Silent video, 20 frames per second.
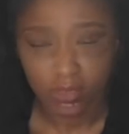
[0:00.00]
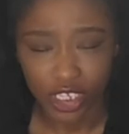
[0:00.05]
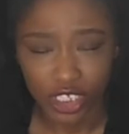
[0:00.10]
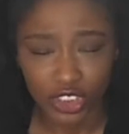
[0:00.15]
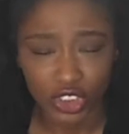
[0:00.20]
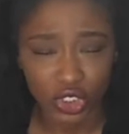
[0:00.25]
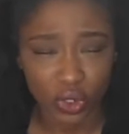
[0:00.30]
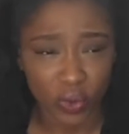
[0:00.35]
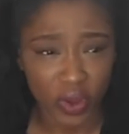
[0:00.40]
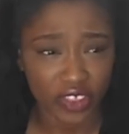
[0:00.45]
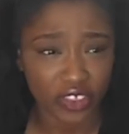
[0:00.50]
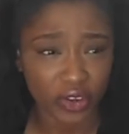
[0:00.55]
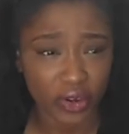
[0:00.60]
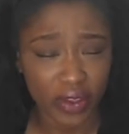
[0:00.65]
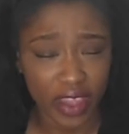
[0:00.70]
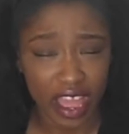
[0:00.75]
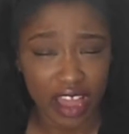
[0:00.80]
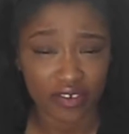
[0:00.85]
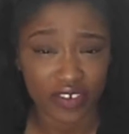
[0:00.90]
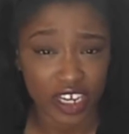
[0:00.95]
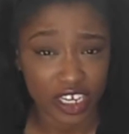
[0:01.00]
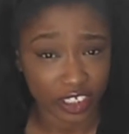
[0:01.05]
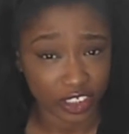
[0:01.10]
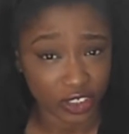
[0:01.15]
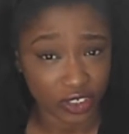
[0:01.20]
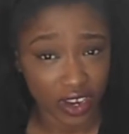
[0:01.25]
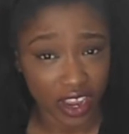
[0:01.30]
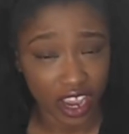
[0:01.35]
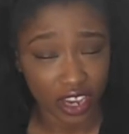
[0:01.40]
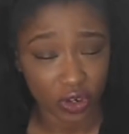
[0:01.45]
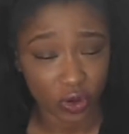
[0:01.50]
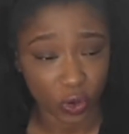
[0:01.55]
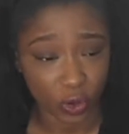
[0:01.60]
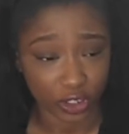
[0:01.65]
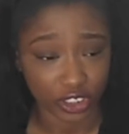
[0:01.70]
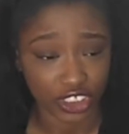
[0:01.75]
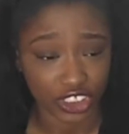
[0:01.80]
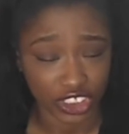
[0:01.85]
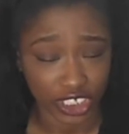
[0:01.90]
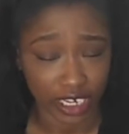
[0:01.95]
So whether you have an undercut
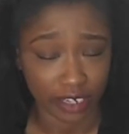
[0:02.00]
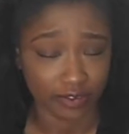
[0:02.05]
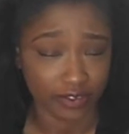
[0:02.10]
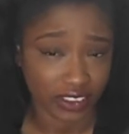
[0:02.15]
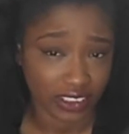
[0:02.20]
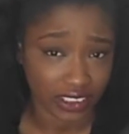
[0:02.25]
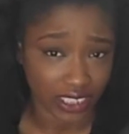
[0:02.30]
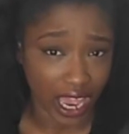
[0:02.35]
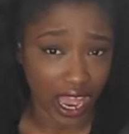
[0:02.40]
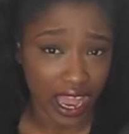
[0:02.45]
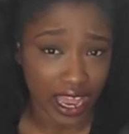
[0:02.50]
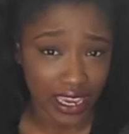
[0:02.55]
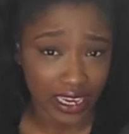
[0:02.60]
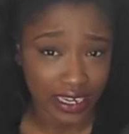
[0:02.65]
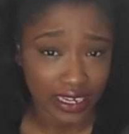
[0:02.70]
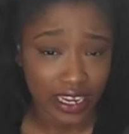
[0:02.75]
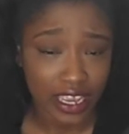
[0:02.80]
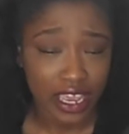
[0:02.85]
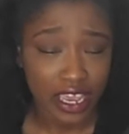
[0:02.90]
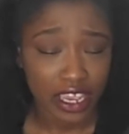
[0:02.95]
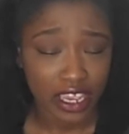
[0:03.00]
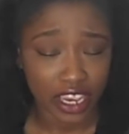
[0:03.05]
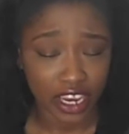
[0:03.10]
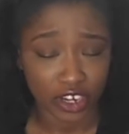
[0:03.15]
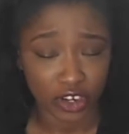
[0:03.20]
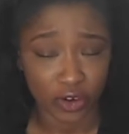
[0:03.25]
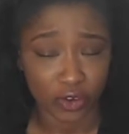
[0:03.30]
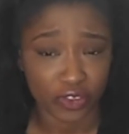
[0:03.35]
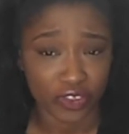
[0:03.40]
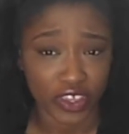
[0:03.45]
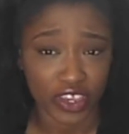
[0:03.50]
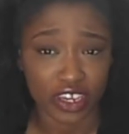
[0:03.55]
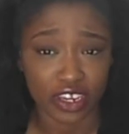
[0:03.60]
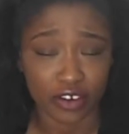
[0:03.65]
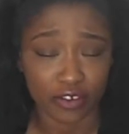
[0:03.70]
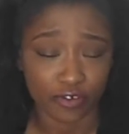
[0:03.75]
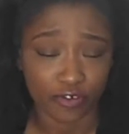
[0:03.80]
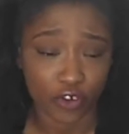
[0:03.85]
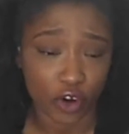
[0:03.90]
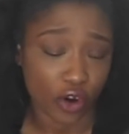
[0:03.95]
or a shaved side and you're
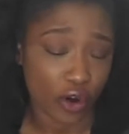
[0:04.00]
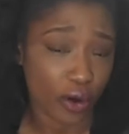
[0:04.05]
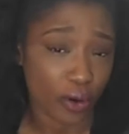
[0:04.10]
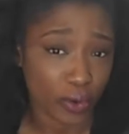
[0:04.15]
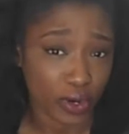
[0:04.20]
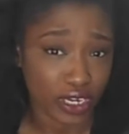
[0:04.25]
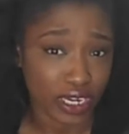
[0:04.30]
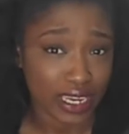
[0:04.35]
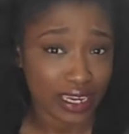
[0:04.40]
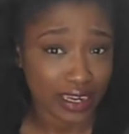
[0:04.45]
thinking of growing